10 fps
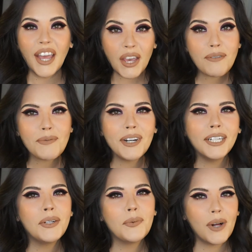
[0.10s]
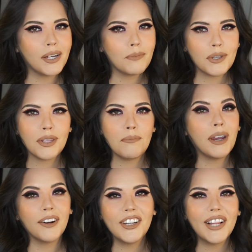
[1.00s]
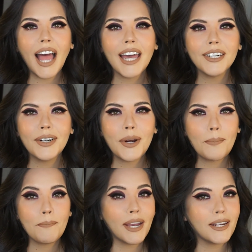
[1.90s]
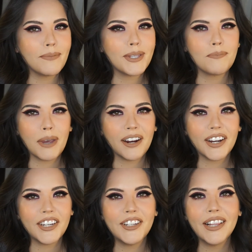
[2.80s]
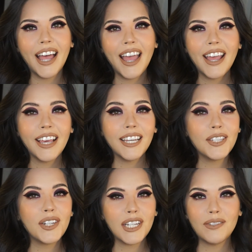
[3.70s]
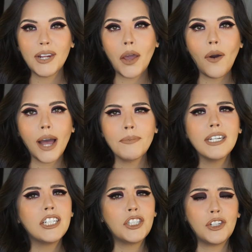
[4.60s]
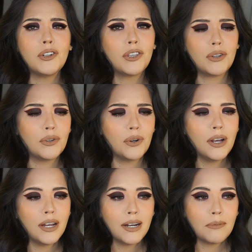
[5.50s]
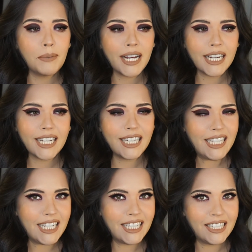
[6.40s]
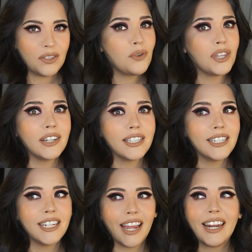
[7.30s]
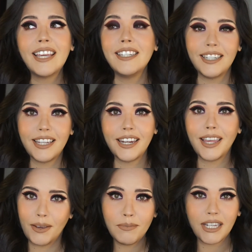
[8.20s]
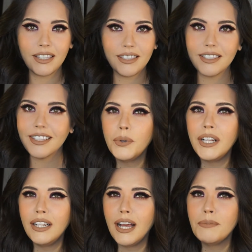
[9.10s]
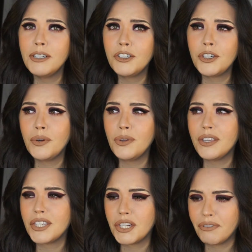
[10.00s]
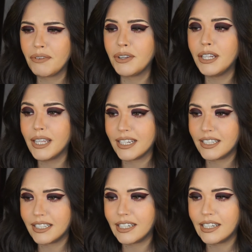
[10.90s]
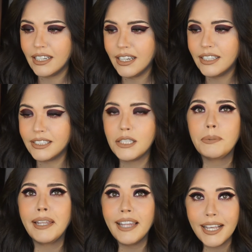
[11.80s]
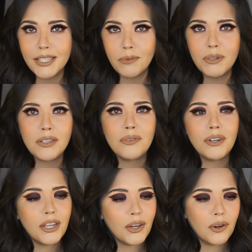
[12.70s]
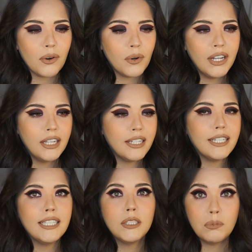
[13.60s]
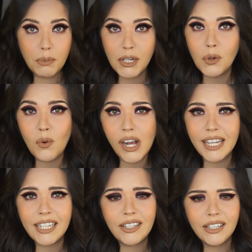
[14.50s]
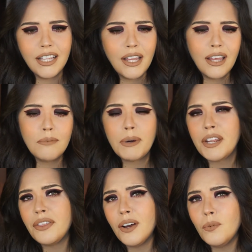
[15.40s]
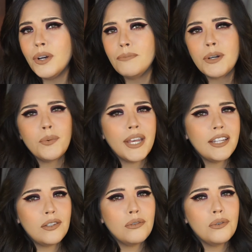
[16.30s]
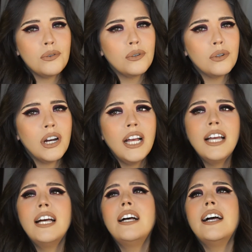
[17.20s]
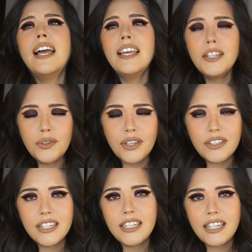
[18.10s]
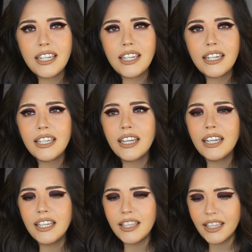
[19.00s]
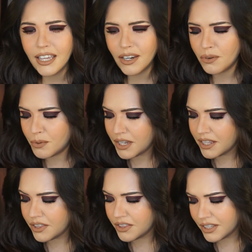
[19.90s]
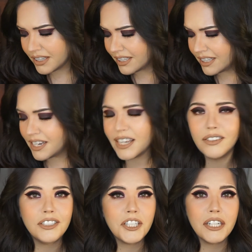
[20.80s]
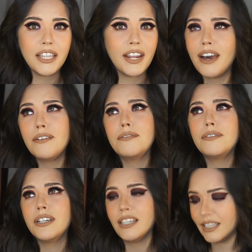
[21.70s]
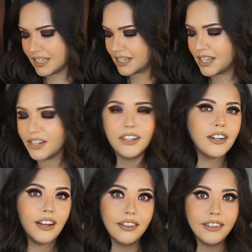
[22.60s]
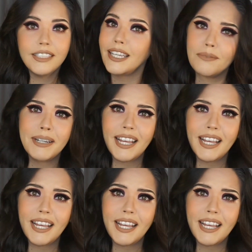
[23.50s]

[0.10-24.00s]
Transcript: Hey everyone, welcome to the Mariel Hatter. My name is Mariel. In today's video, I'm going to show you my 2018 empties. Well, I'm going to show you the stuff I've collected since my last empties video. It's been a while, but I thought what better way to end 2018 than with cleaning out the junk that I have collecting here on the side of my